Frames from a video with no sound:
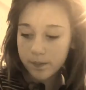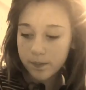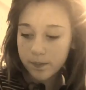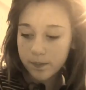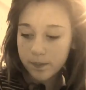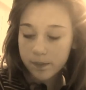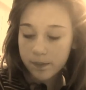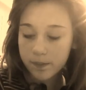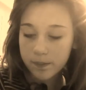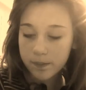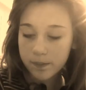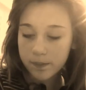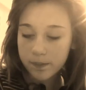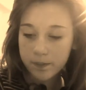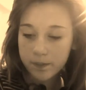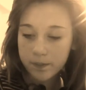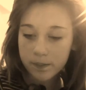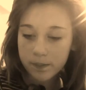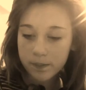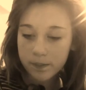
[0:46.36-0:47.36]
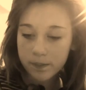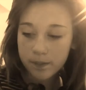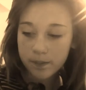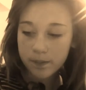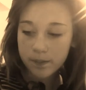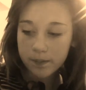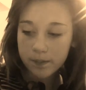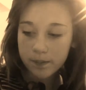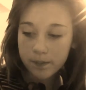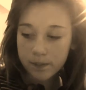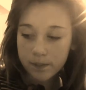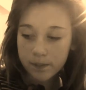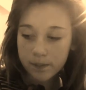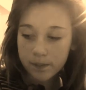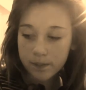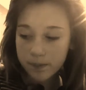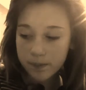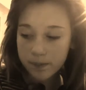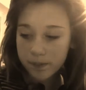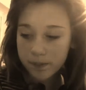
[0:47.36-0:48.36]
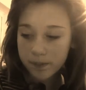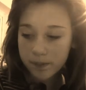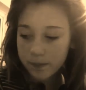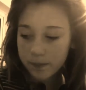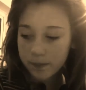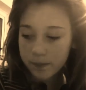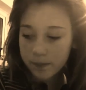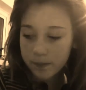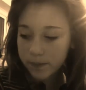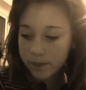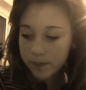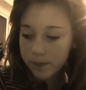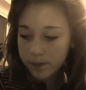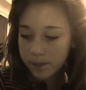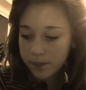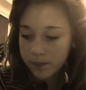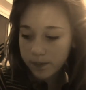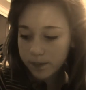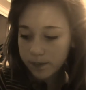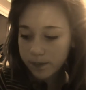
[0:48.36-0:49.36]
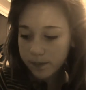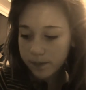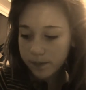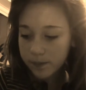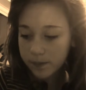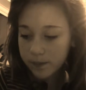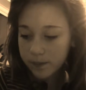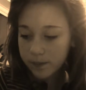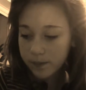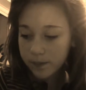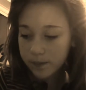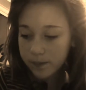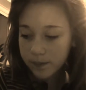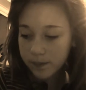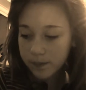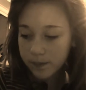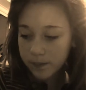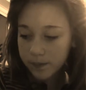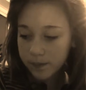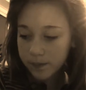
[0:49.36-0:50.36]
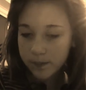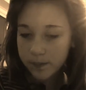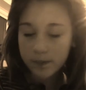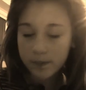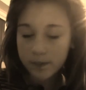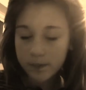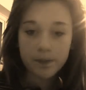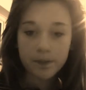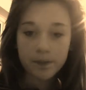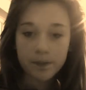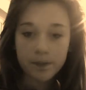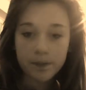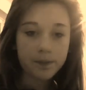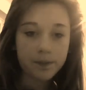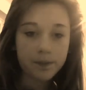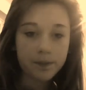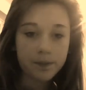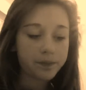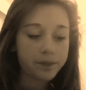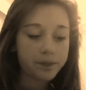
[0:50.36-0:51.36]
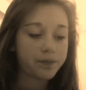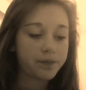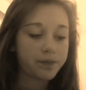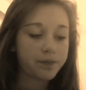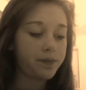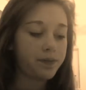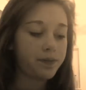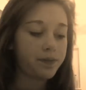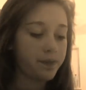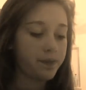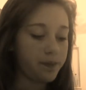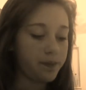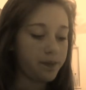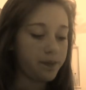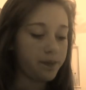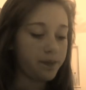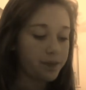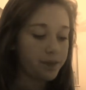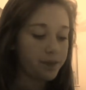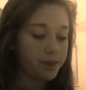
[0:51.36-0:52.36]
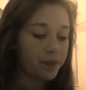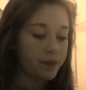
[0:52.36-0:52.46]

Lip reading: (no one is talking)